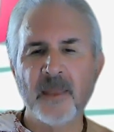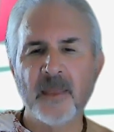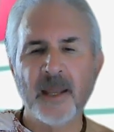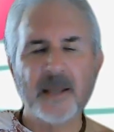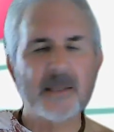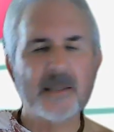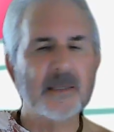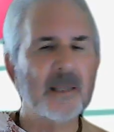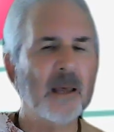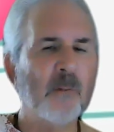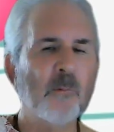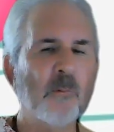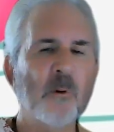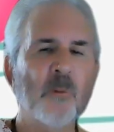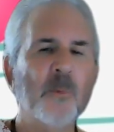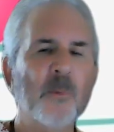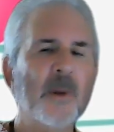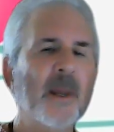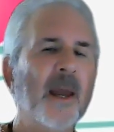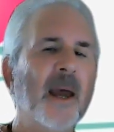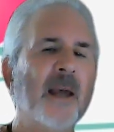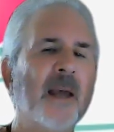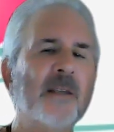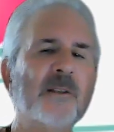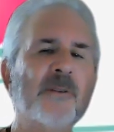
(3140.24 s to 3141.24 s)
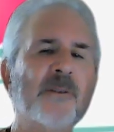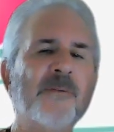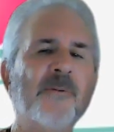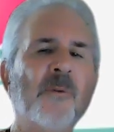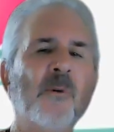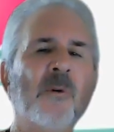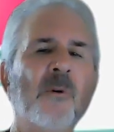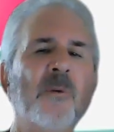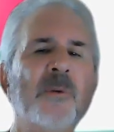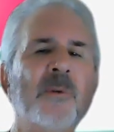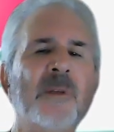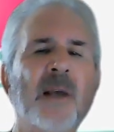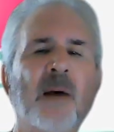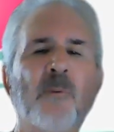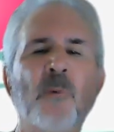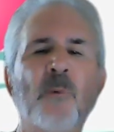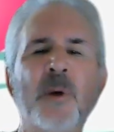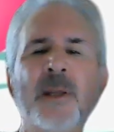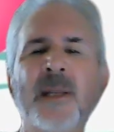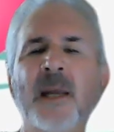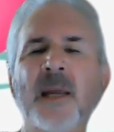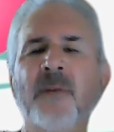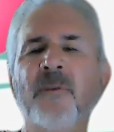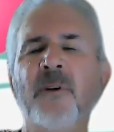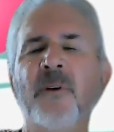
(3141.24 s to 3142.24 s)
That's not what we asked for. It's not,
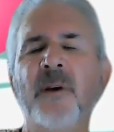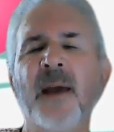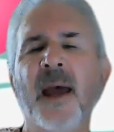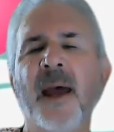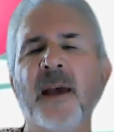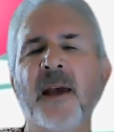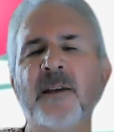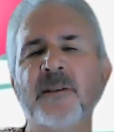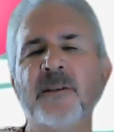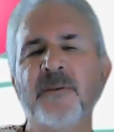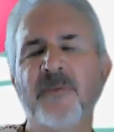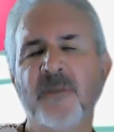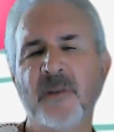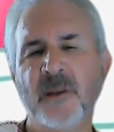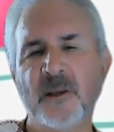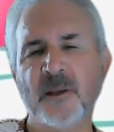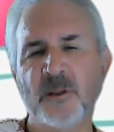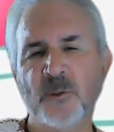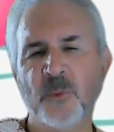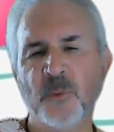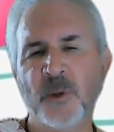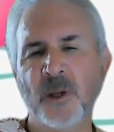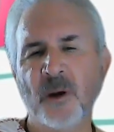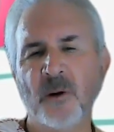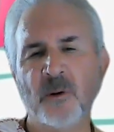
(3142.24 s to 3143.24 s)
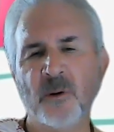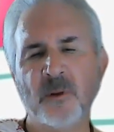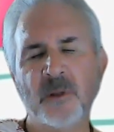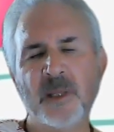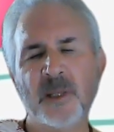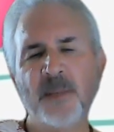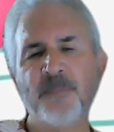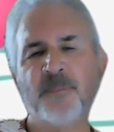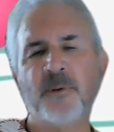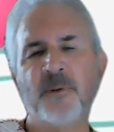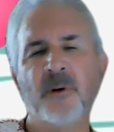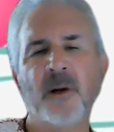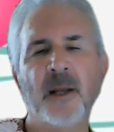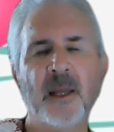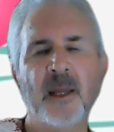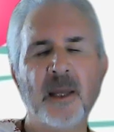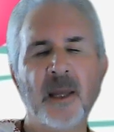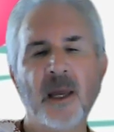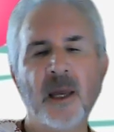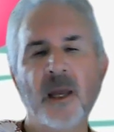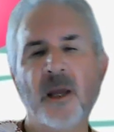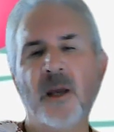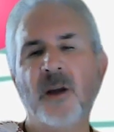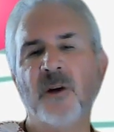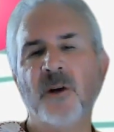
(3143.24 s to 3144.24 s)
we never ask for this. We only
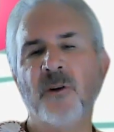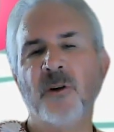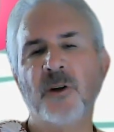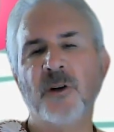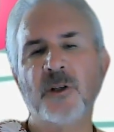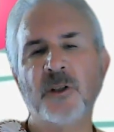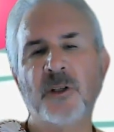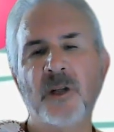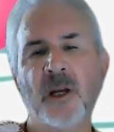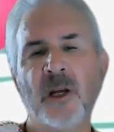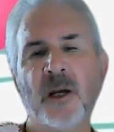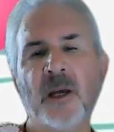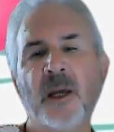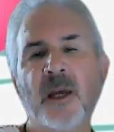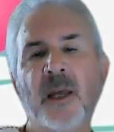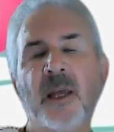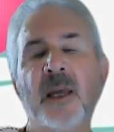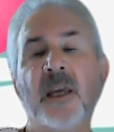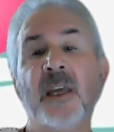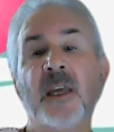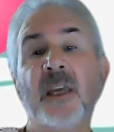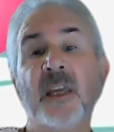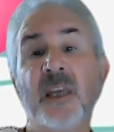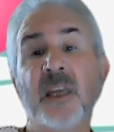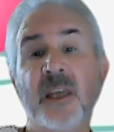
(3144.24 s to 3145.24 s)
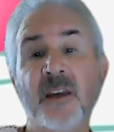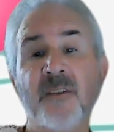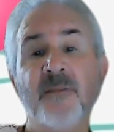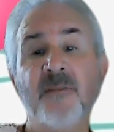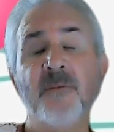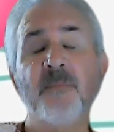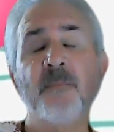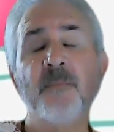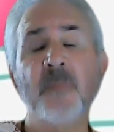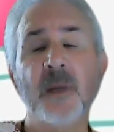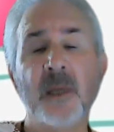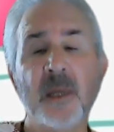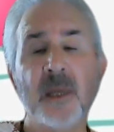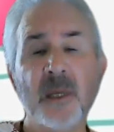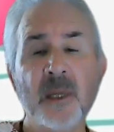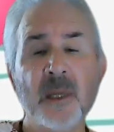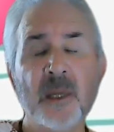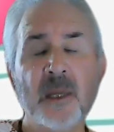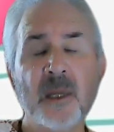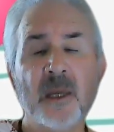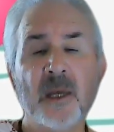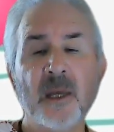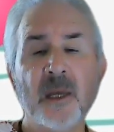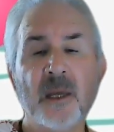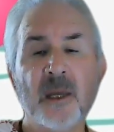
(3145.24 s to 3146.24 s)
pray, Krishna, give
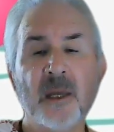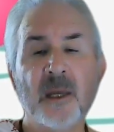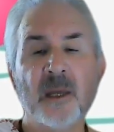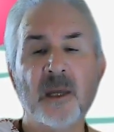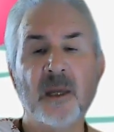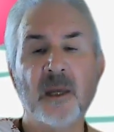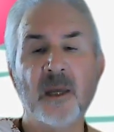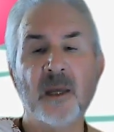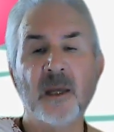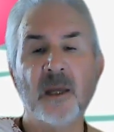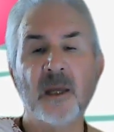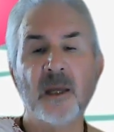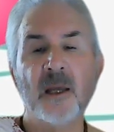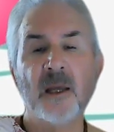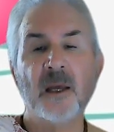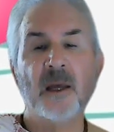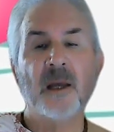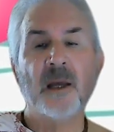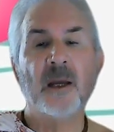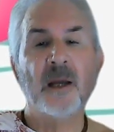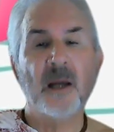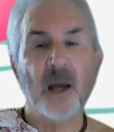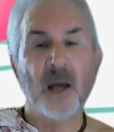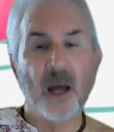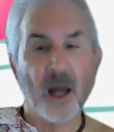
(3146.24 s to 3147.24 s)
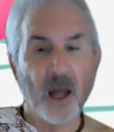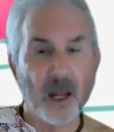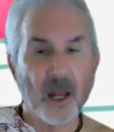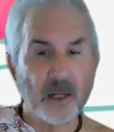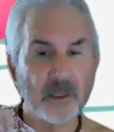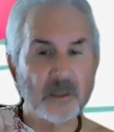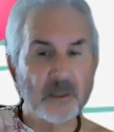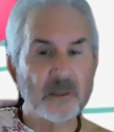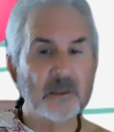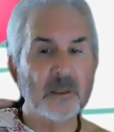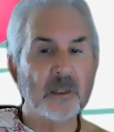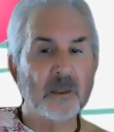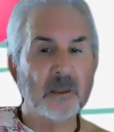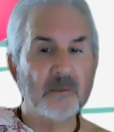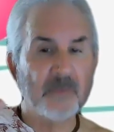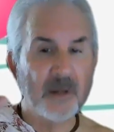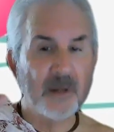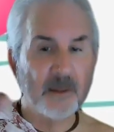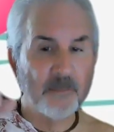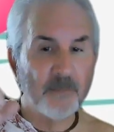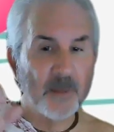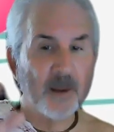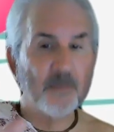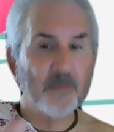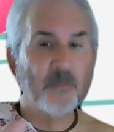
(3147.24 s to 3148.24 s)
me constant
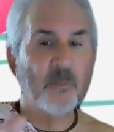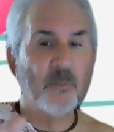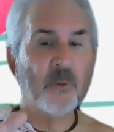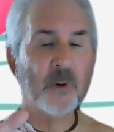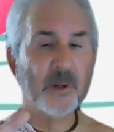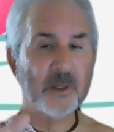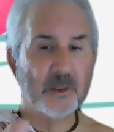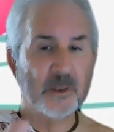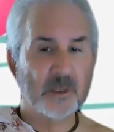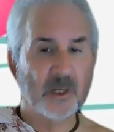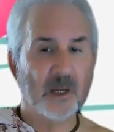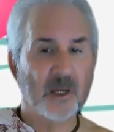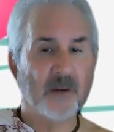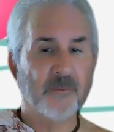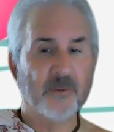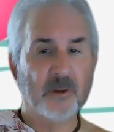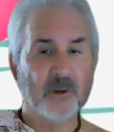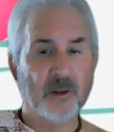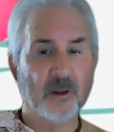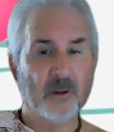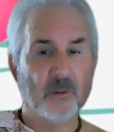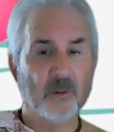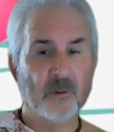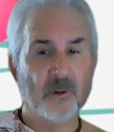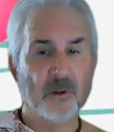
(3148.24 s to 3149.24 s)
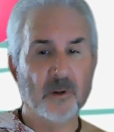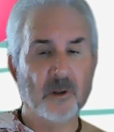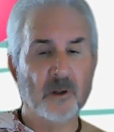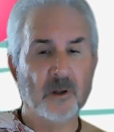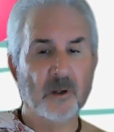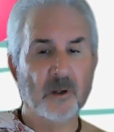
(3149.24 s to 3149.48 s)
remembrance of you.